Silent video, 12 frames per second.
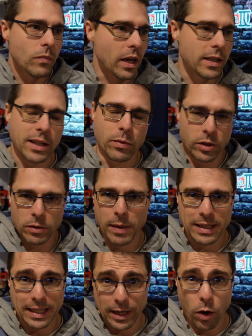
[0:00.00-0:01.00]
because they were just
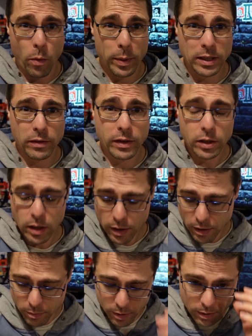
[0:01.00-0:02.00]
basically copies of each
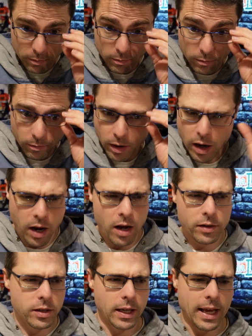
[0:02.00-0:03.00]
other, but
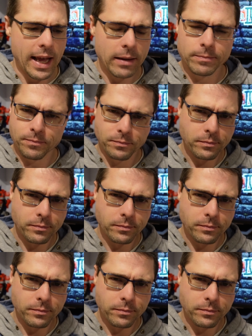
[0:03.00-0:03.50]
hard to get.